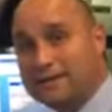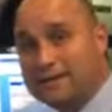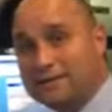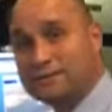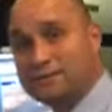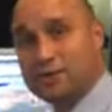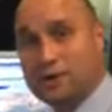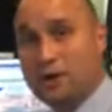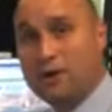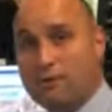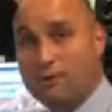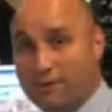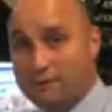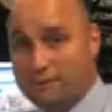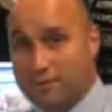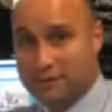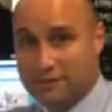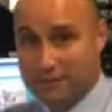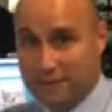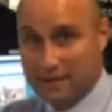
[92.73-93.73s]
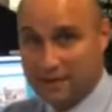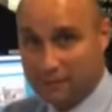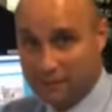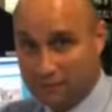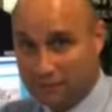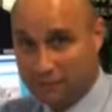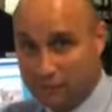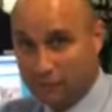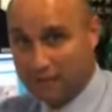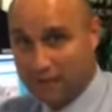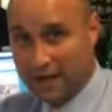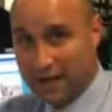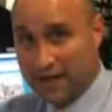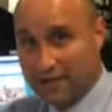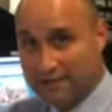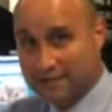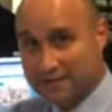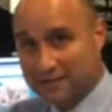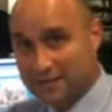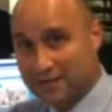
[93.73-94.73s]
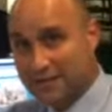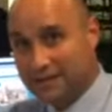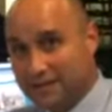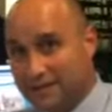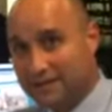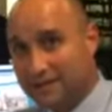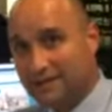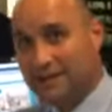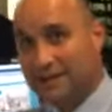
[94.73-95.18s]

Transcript: Joe would put together a forecast and